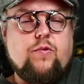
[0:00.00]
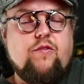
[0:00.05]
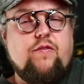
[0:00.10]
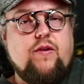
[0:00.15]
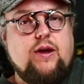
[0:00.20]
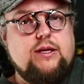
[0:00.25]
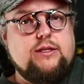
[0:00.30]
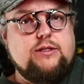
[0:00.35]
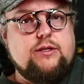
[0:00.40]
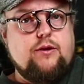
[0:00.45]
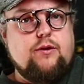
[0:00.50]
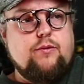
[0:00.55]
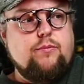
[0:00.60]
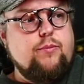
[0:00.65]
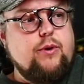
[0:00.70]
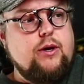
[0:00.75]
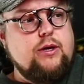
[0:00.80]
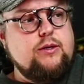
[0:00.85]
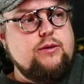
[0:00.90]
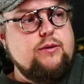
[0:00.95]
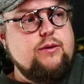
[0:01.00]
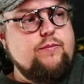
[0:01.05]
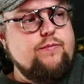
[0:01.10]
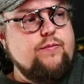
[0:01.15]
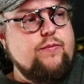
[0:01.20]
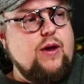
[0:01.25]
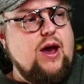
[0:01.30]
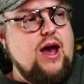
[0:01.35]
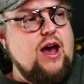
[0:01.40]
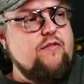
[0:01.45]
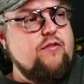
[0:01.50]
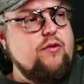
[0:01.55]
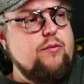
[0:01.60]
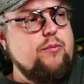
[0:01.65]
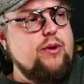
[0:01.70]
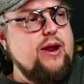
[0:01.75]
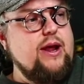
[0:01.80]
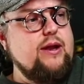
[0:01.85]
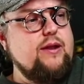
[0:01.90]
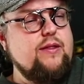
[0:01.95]
faster, but I haven't
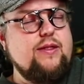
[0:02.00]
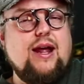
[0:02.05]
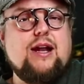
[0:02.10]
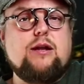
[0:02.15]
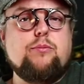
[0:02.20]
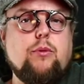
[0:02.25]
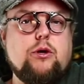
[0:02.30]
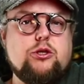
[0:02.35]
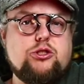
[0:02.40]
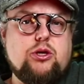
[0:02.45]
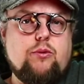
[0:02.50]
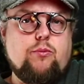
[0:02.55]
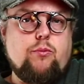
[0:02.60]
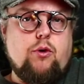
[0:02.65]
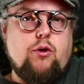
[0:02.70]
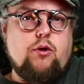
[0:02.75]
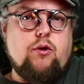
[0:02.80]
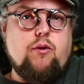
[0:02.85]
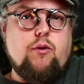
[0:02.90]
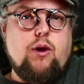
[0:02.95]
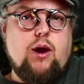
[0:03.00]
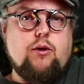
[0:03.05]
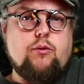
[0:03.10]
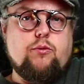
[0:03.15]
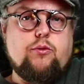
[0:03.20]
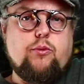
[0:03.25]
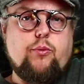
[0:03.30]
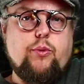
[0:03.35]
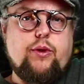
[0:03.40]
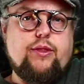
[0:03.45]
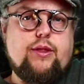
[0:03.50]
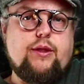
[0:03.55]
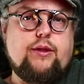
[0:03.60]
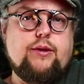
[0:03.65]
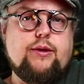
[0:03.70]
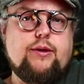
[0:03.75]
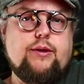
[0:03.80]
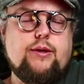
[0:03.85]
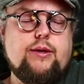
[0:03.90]
played that much more around with it.